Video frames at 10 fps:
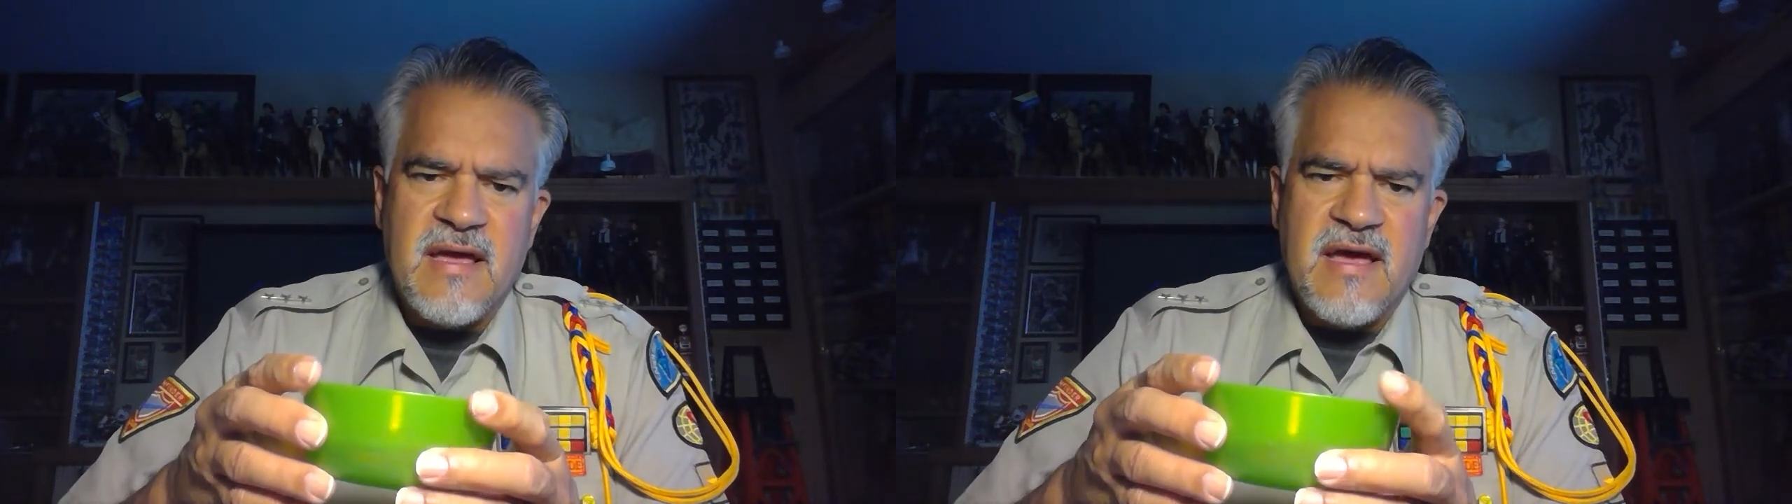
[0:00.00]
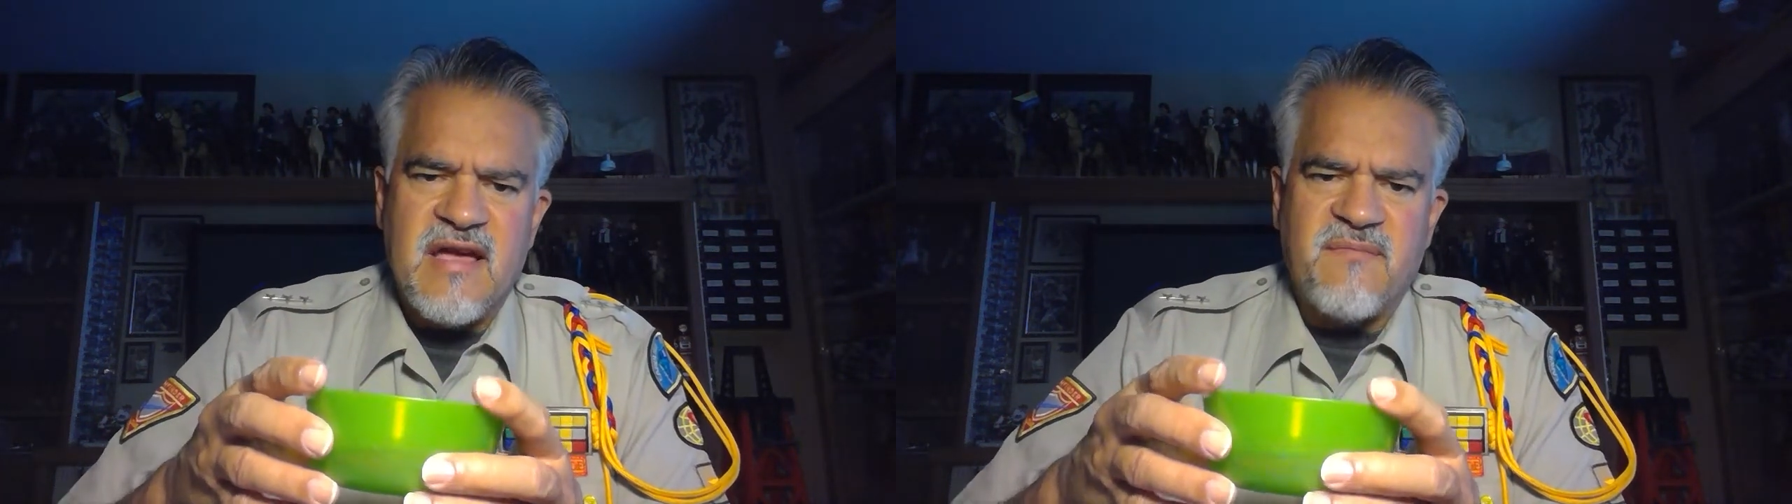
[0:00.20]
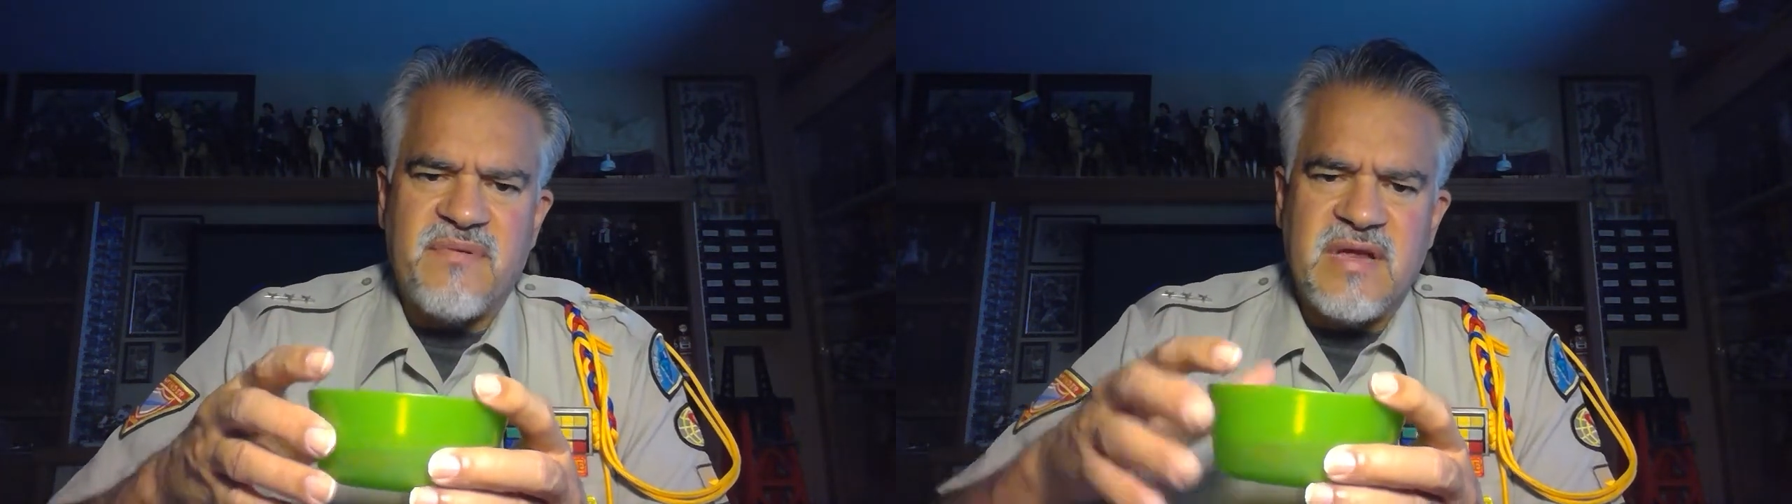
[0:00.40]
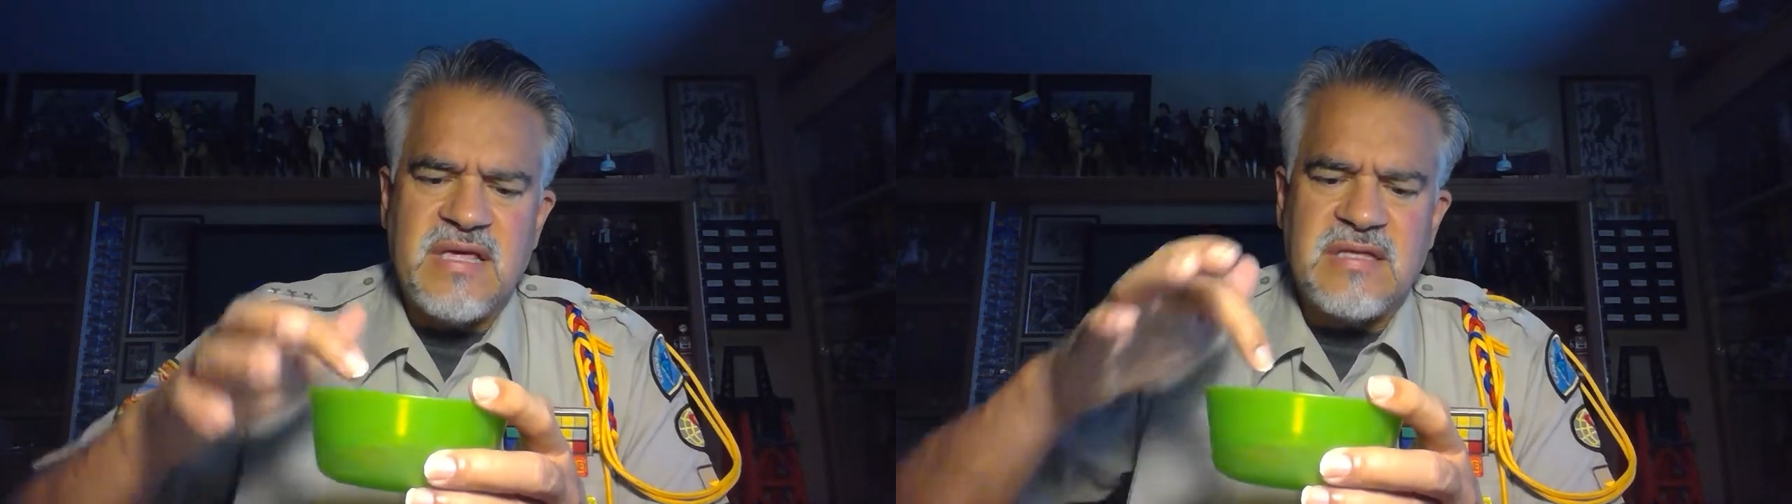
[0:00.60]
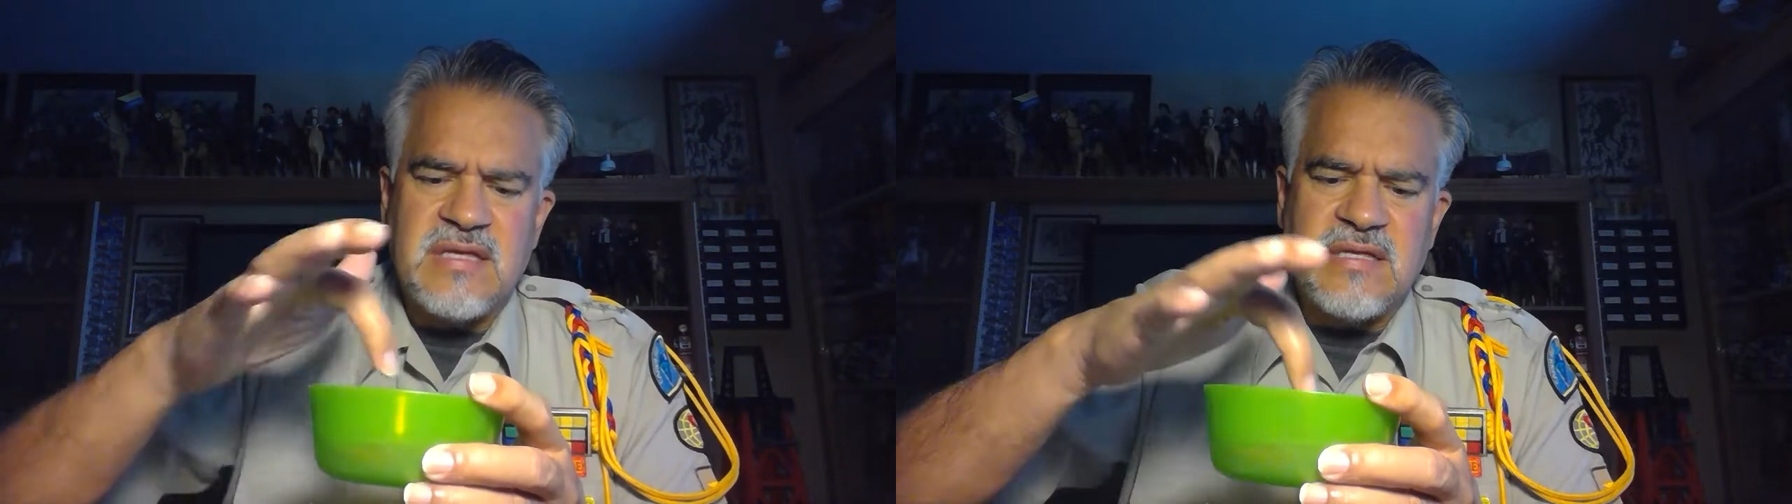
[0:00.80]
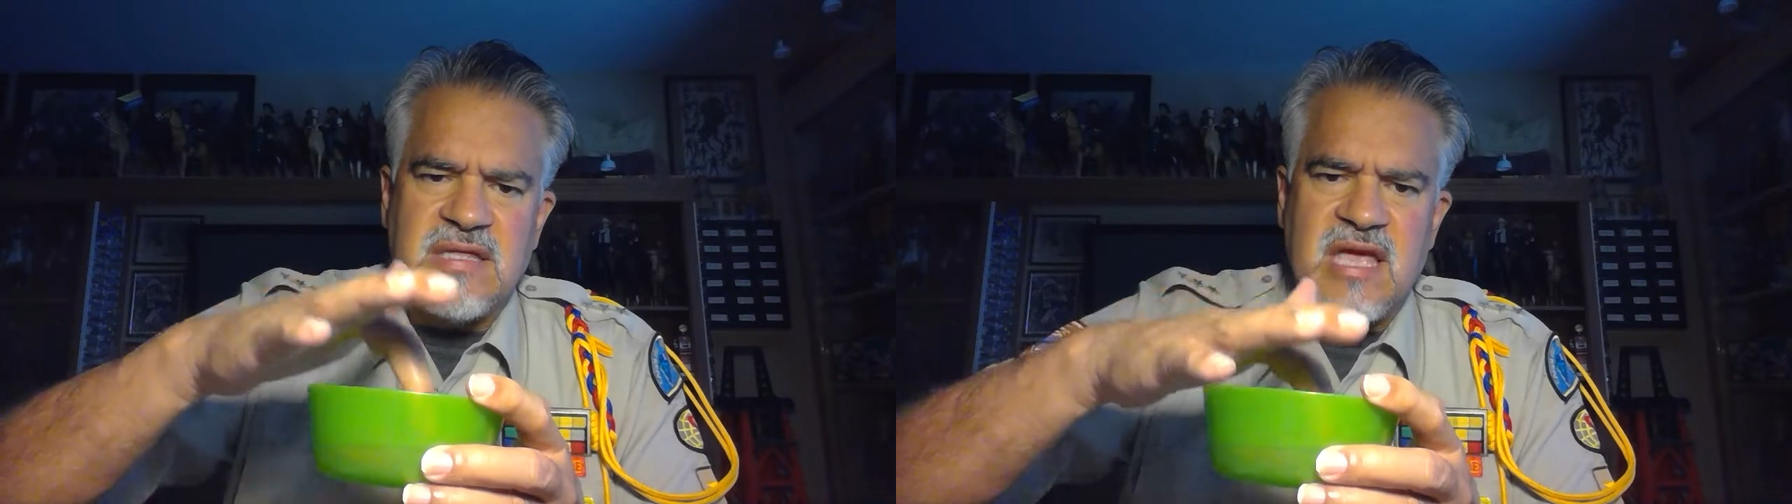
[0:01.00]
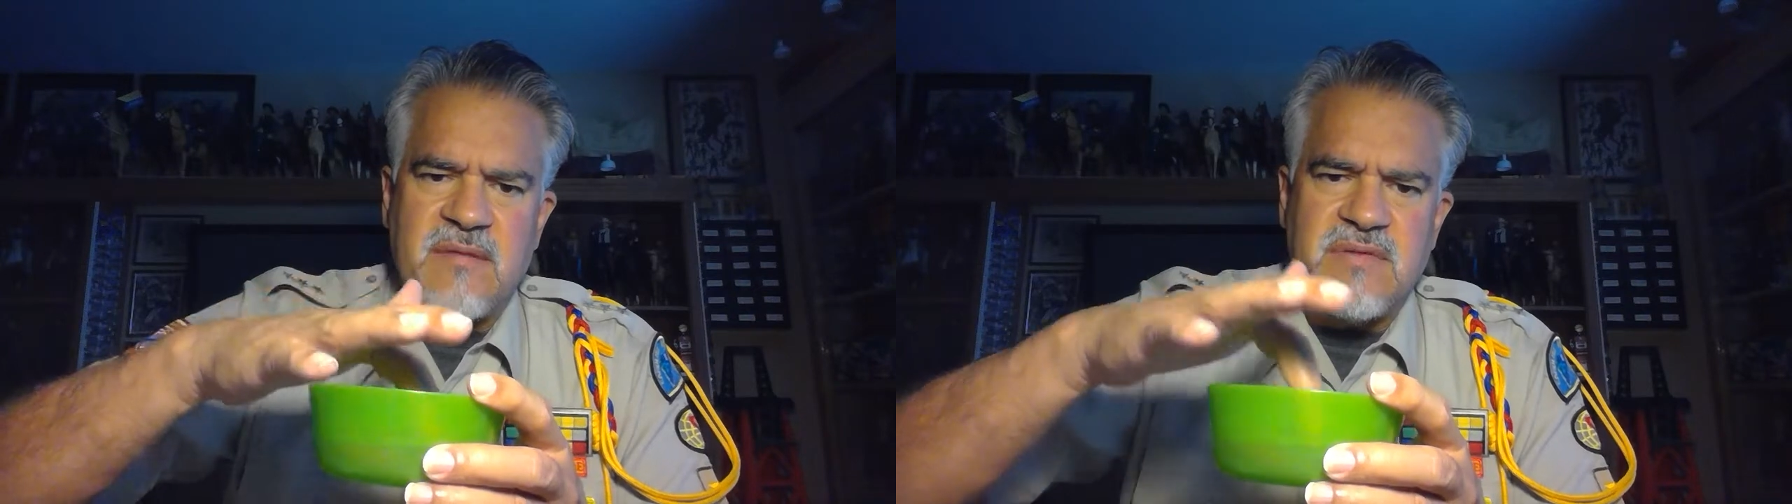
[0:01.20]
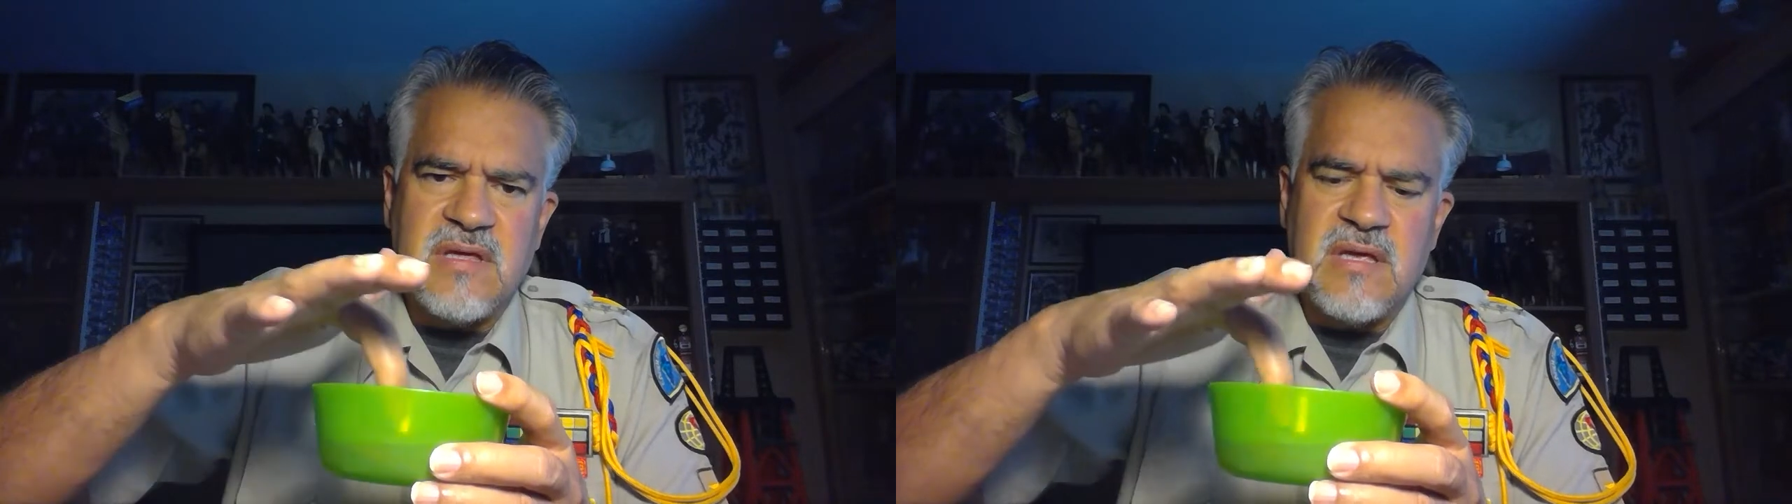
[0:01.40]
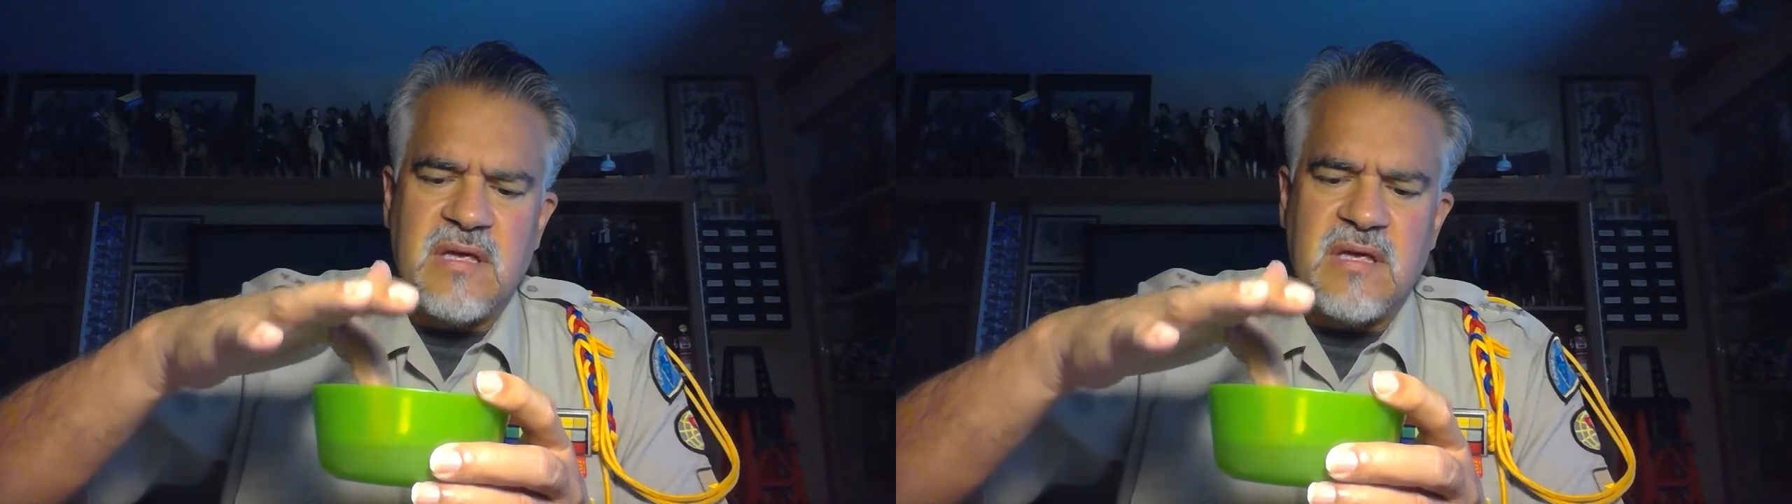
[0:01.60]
I placed the stamps